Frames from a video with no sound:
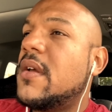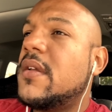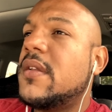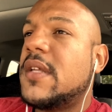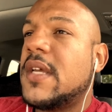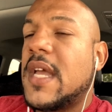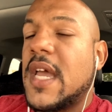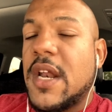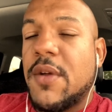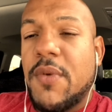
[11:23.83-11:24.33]
to
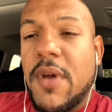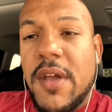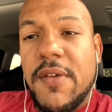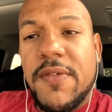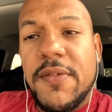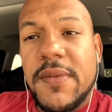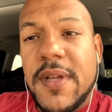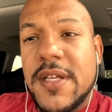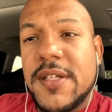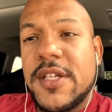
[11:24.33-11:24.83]
get away
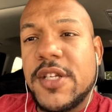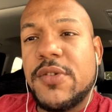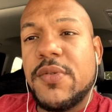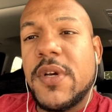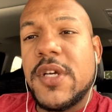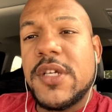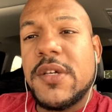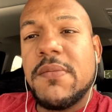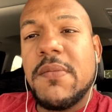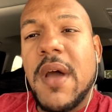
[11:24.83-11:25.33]
from that
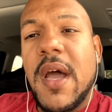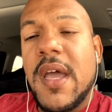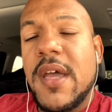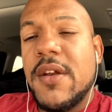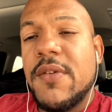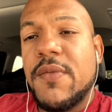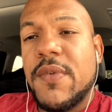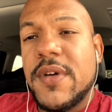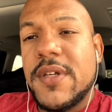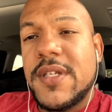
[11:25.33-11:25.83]
situation, my inner
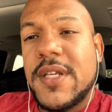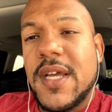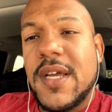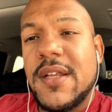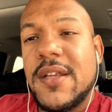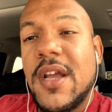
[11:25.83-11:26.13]
voice said,